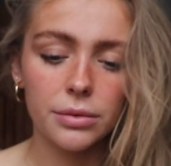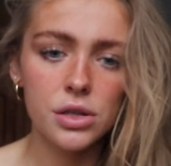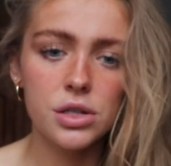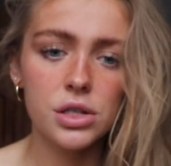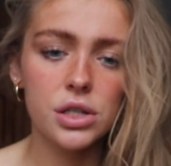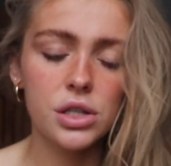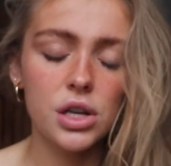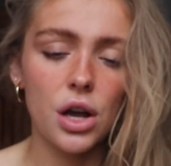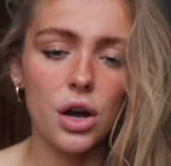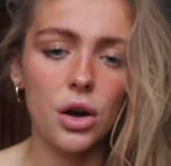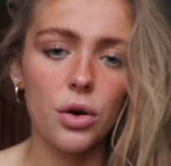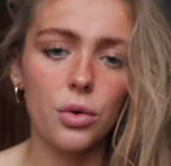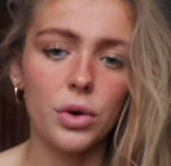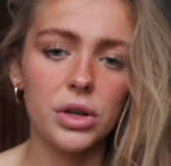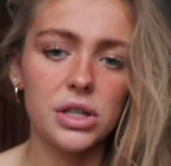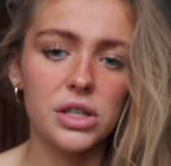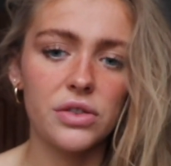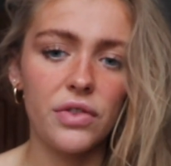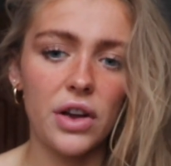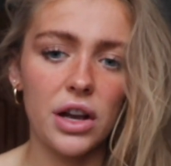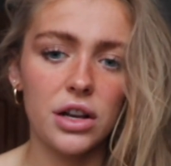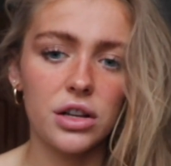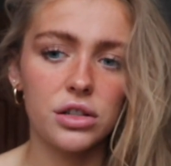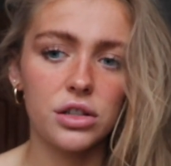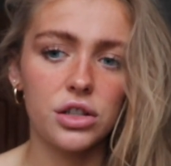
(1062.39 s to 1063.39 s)
So once
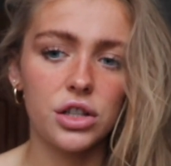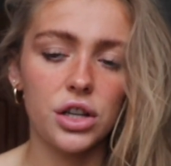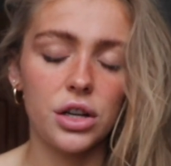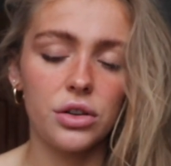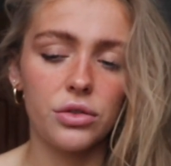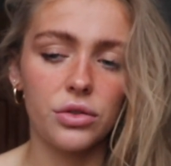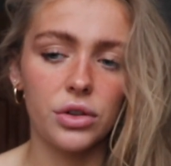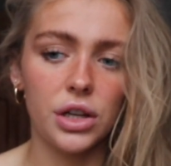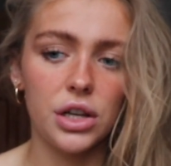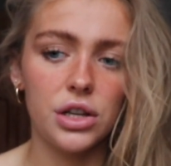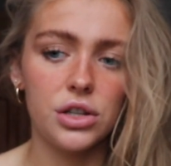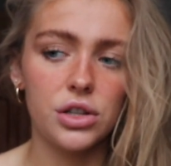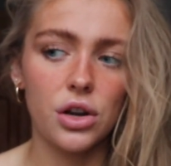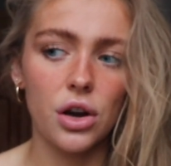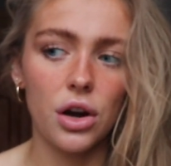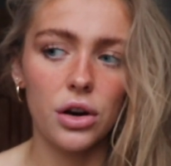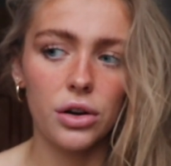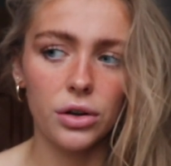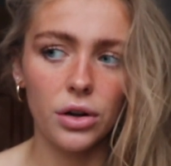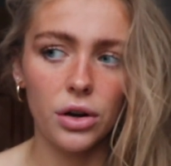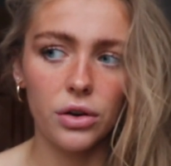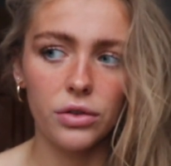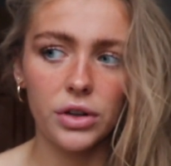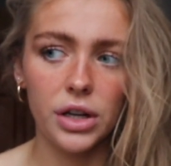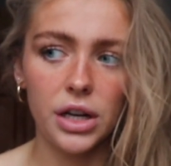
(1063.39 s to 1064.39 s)
Fetch and Release got
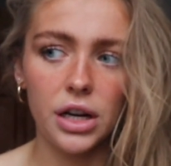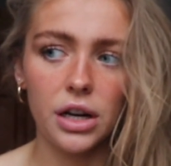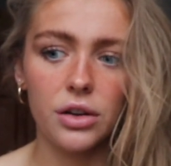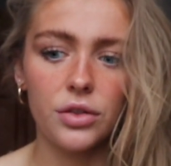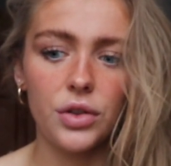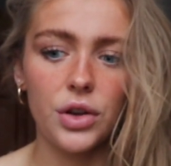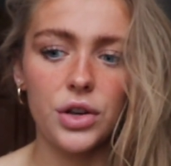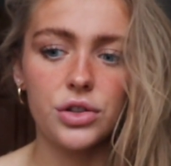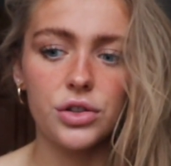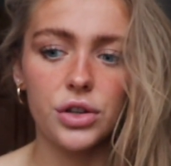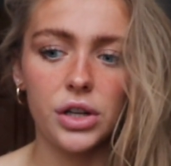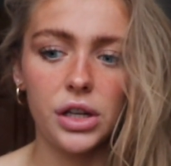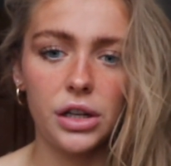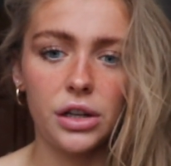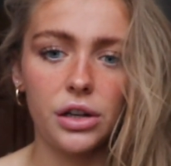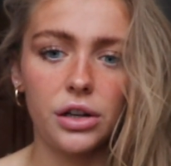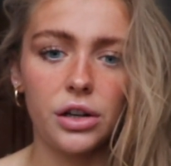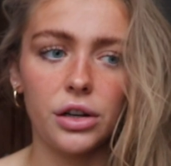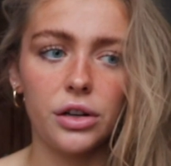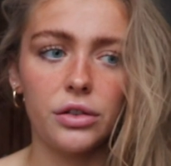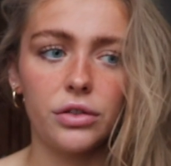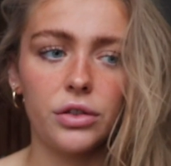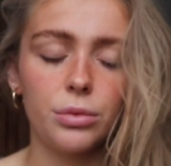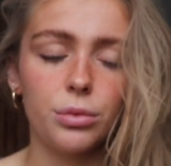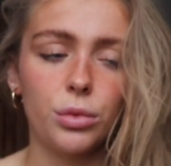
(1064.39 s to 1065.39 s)
her over here, they treated
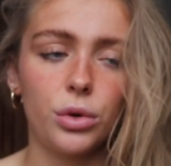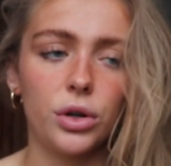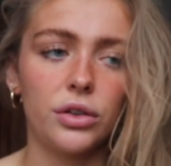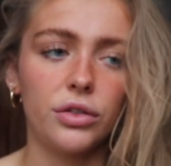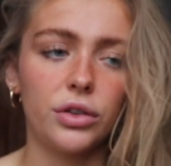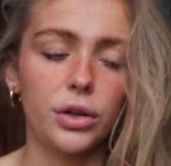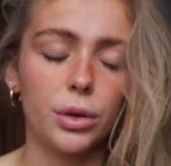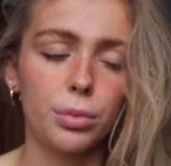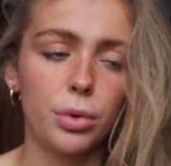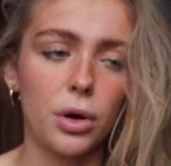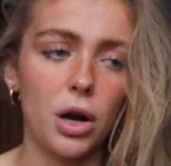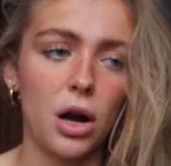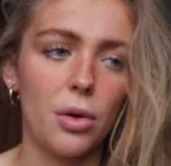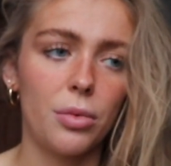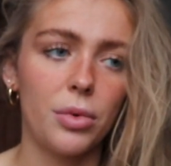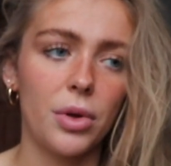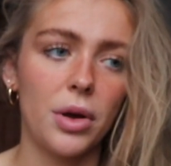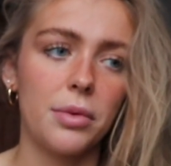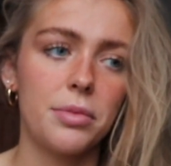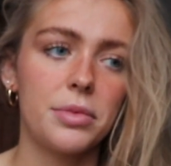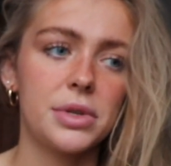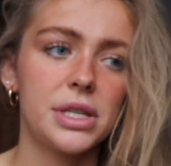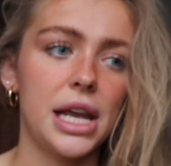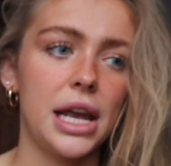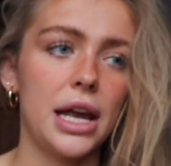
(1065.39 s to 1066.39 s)
her for more of her
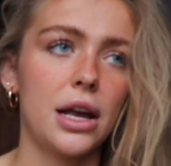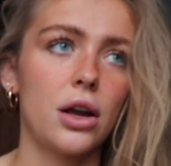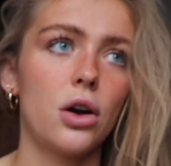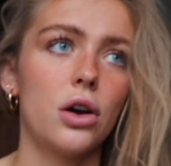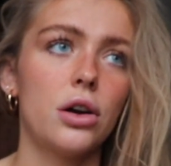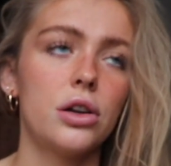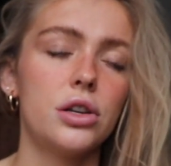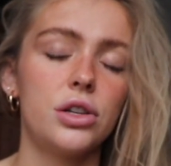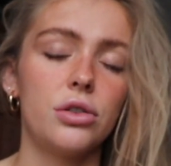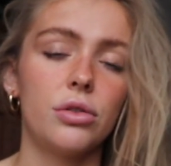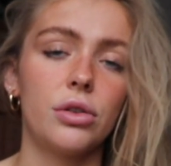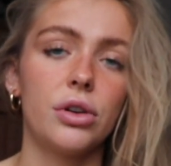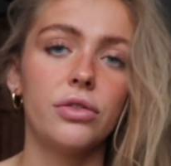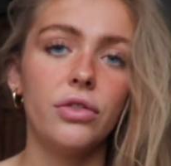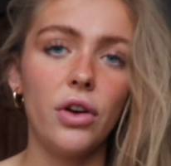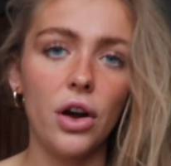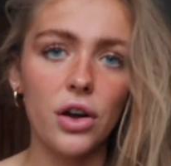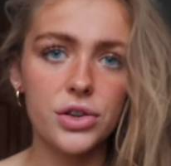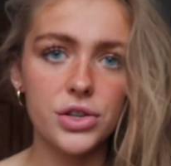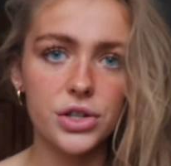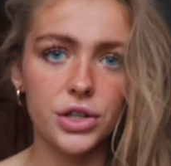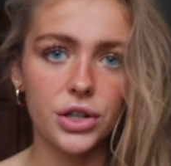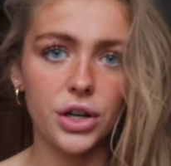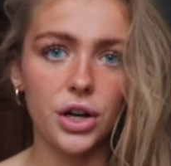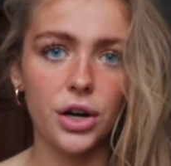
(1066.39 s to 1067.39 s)
problems and got into her
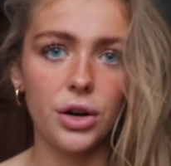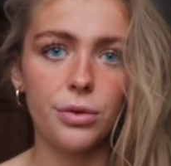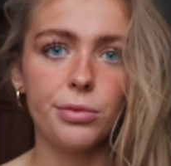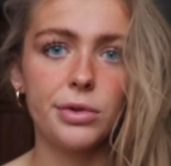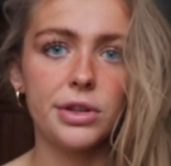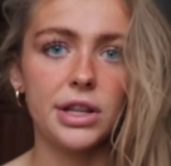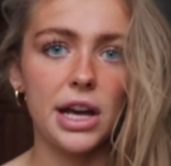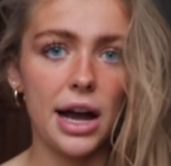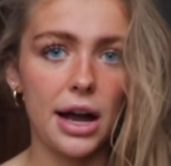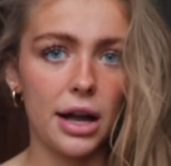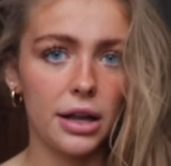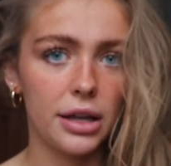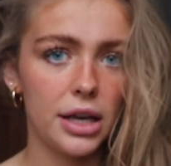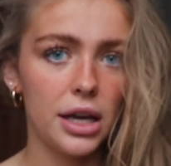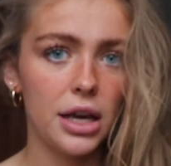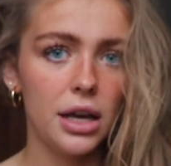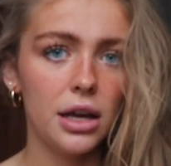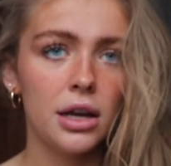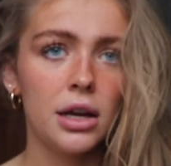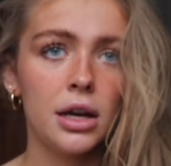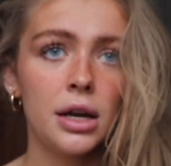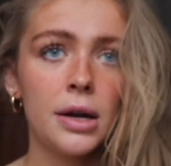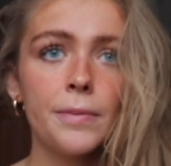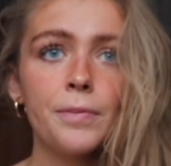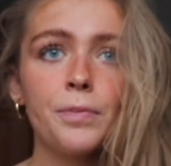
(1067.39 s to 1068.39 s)
foster home with Allie.